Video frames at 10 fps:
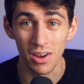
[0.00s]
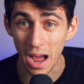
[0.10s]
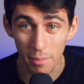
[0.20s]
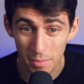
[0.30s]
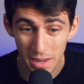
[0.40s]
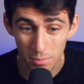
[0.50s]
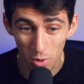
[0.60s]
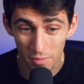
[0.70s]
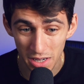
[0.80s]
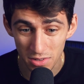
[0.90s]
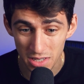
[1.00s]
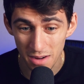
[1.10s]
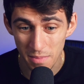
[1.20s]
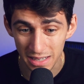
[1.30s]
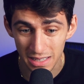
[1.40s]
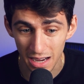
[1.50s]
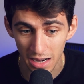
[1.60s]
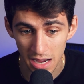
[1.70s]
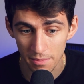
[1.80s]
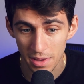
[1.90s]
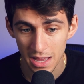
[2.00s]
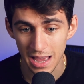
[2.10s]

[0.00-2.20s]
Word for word: I'm going to make more videos on make dot com